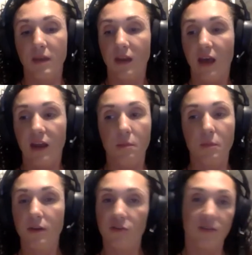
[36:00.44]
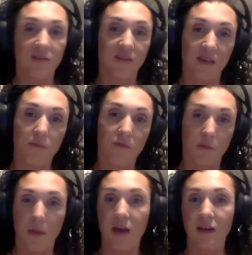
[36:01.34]
and I'm pretty sure it's the same for
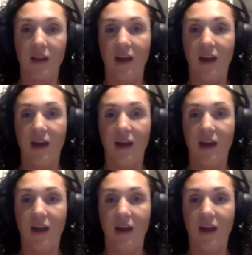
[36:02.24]
men.